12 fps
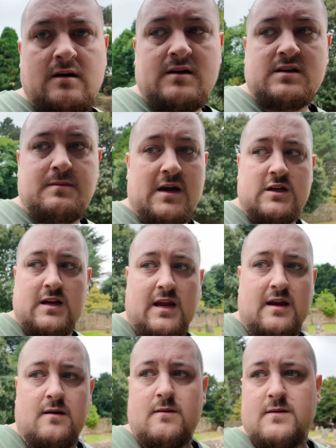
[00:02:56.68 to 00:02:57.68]

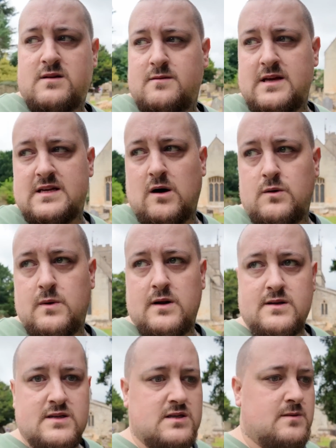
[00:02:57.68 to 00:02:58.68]
especially with some of these old
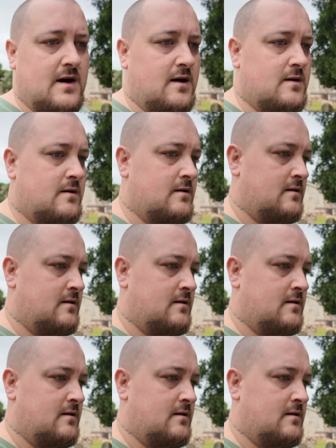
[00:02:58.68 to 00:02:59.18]
ones as well.